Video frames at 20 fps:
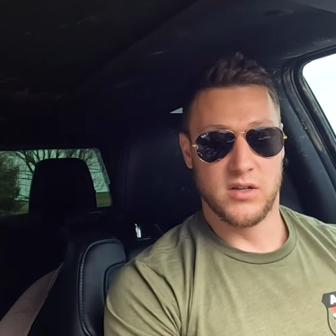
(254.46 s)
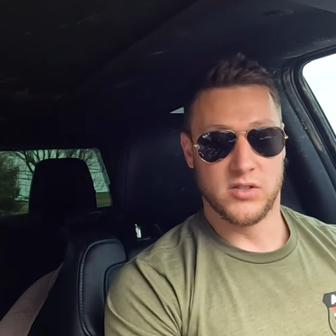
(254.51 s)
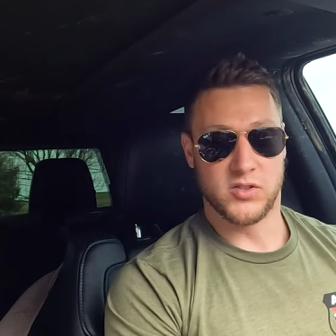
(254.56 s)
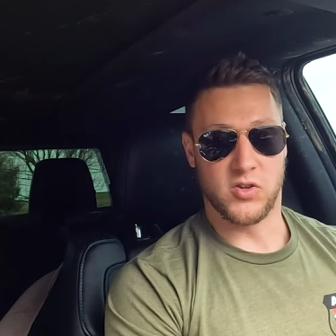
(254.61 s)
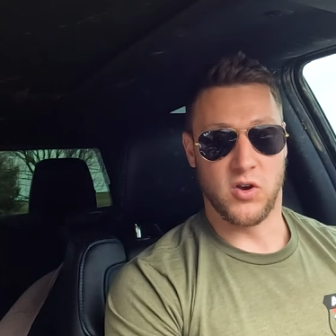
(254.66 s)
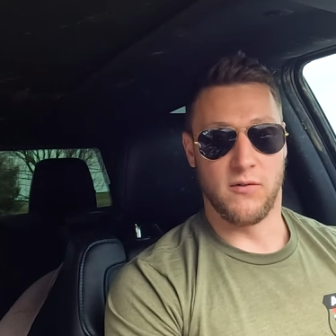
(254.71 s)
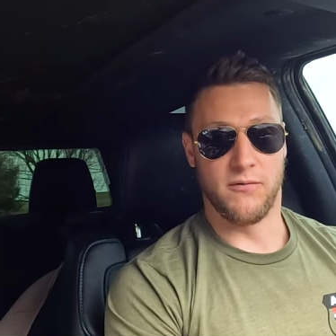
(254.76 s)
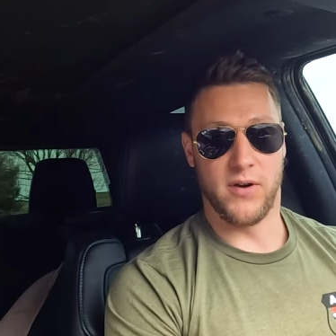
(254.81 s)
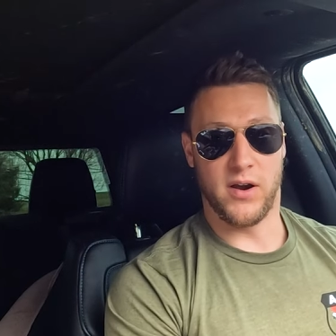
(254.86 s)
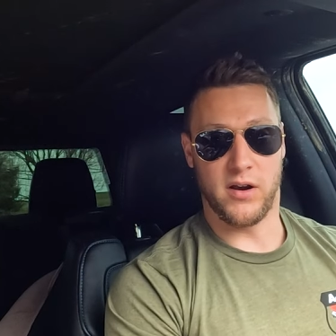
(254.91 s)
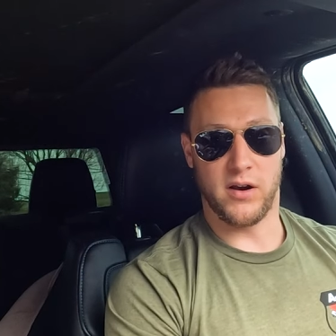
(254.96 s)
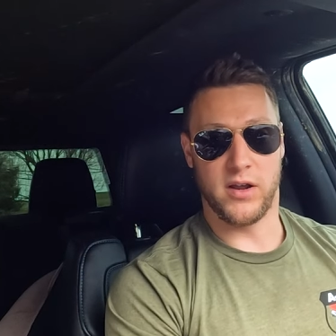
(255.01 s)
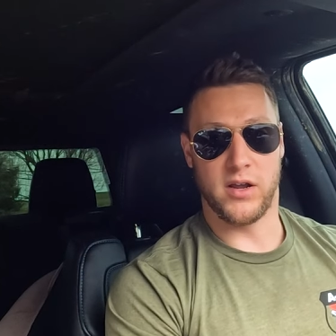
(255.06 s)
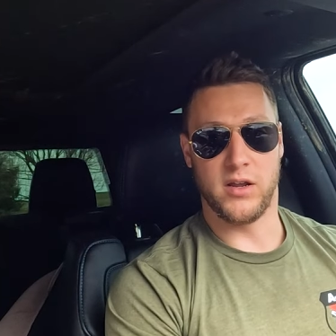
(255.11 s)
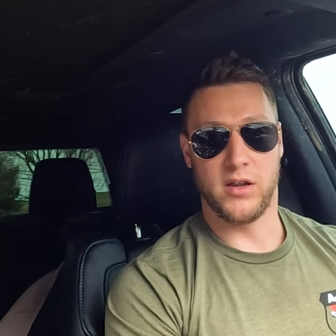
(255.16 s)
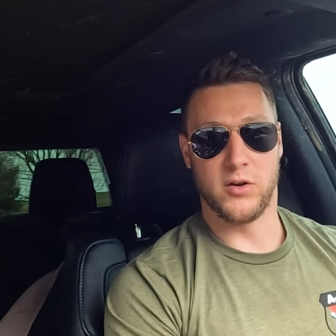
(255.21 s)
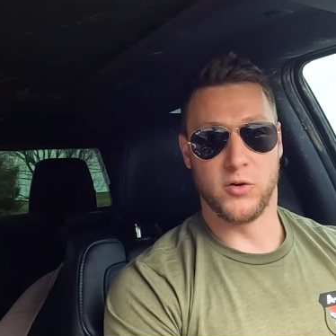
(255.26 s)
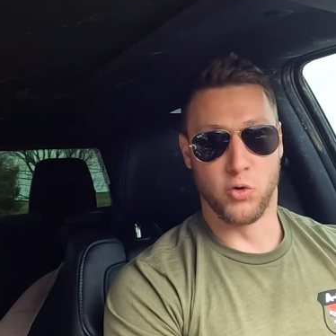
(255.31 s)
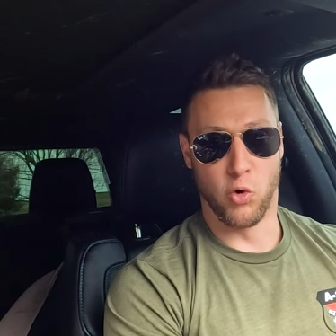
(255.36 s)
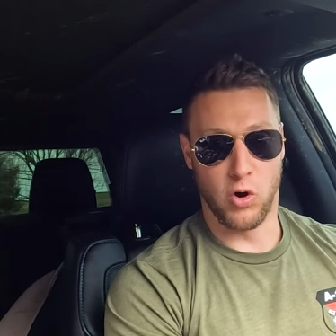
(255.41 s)
So
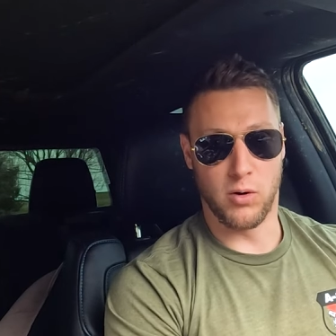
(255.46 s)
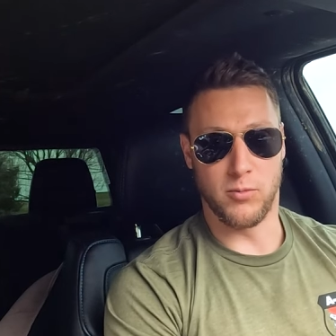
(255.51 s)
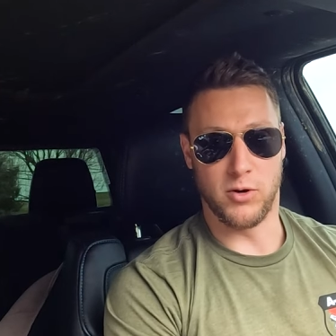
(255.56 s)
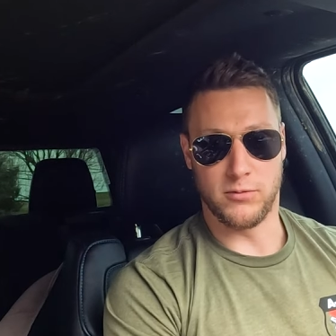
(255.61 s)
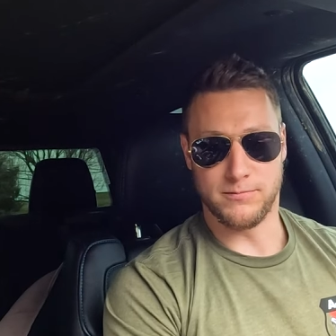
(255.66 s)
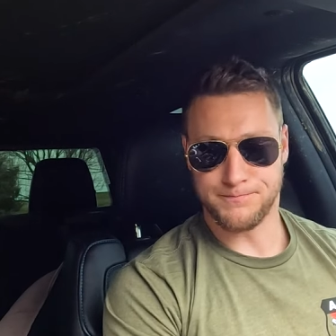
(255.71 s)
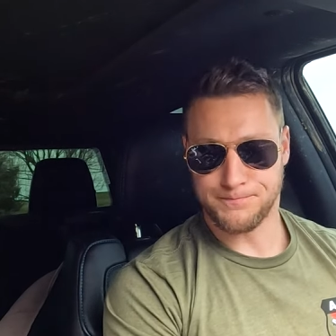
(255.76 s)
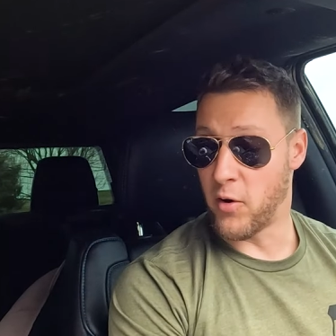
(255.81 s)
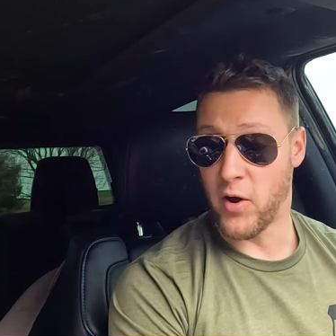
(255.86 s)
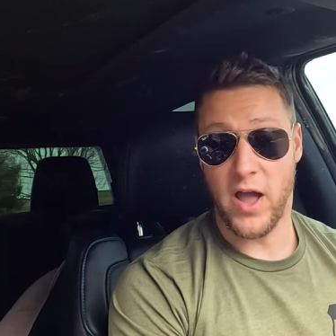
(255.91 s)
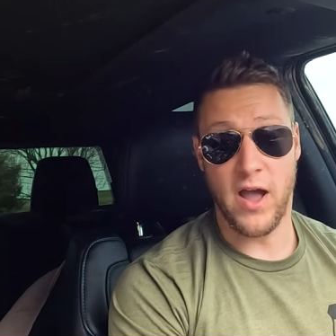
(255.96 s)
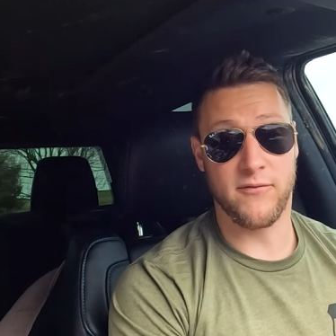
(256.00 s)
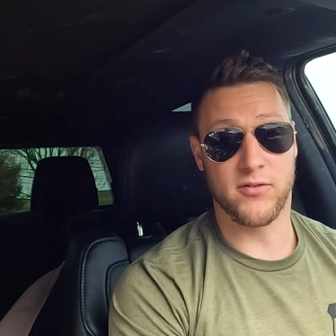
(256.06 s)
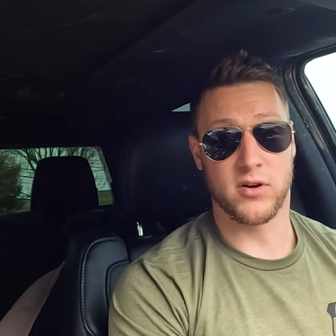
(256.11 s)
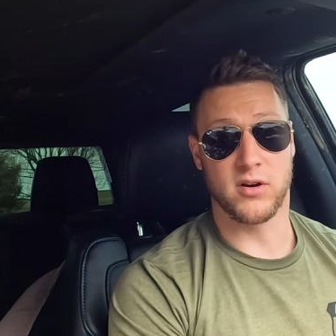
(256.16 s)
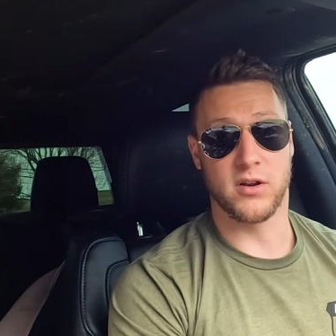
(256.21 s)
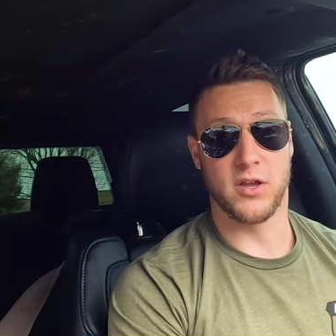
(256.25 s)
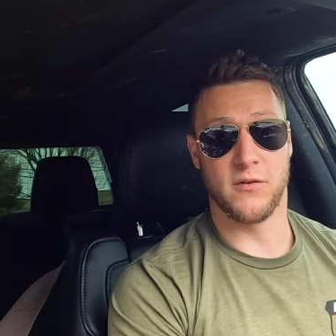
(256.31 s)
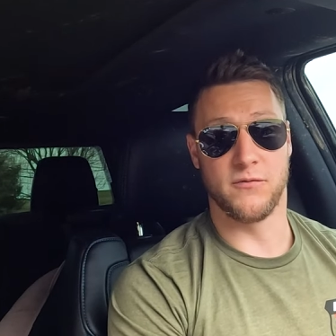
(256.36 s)
very normal. However,